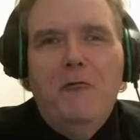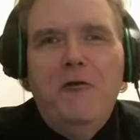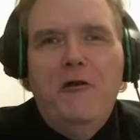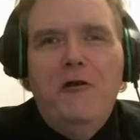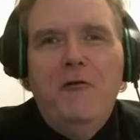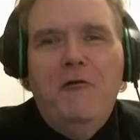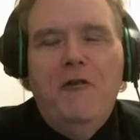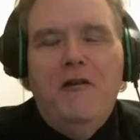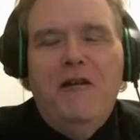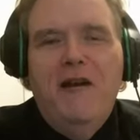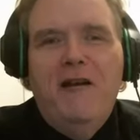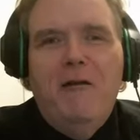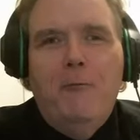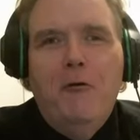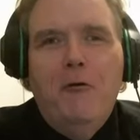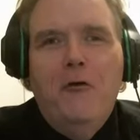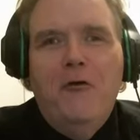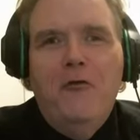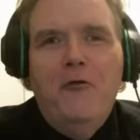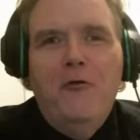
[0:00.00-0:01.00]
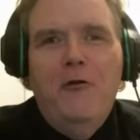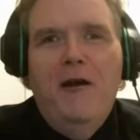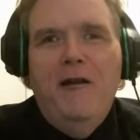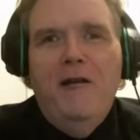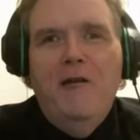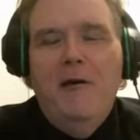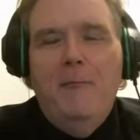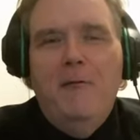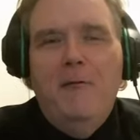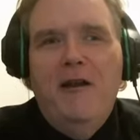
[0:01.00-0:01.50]
Were you the kind of person who
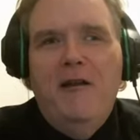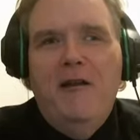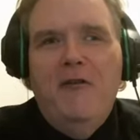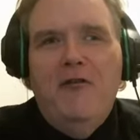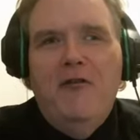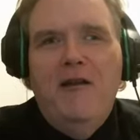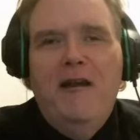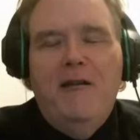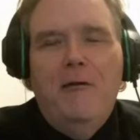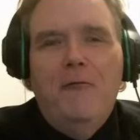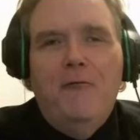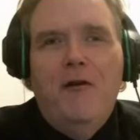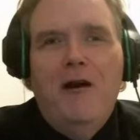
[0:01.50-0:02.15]
had a lemonade stand at